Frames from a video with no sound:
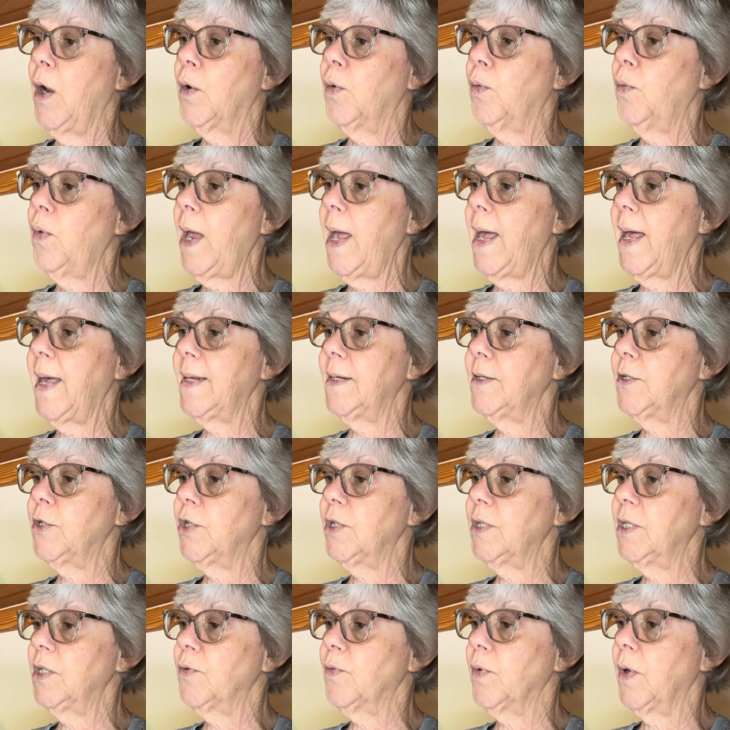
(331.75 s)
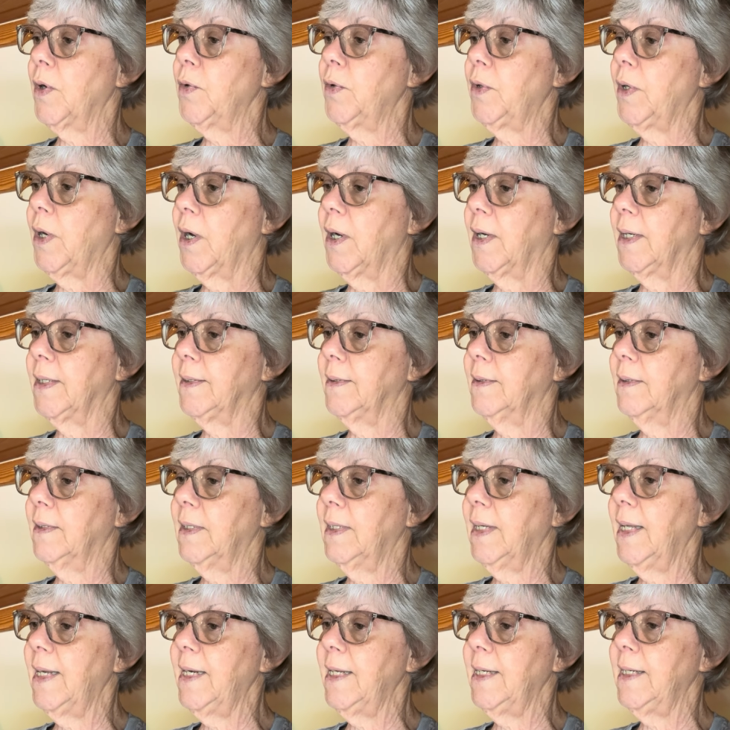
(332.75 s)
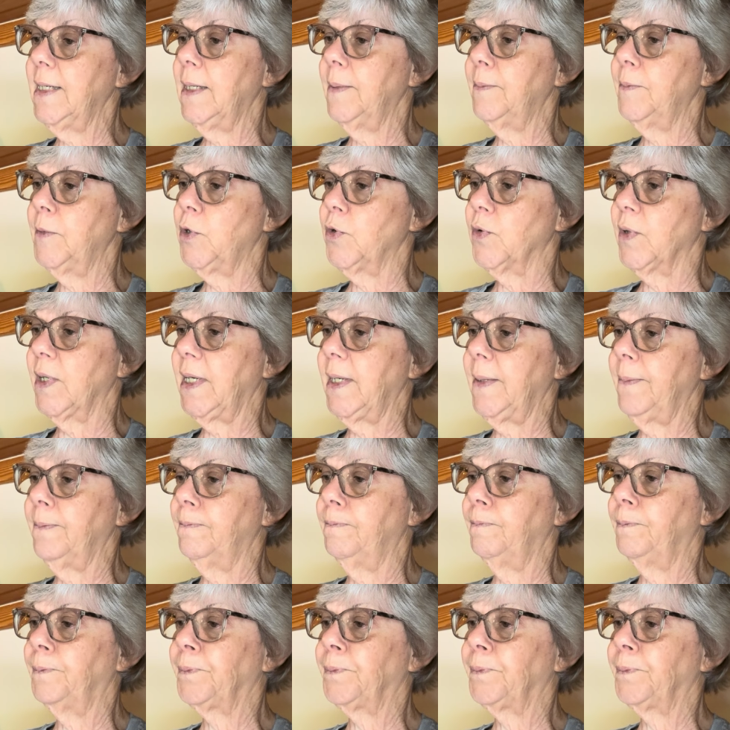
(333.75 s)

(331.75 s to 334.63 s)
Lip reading: Rat just rowed on, letting him dream.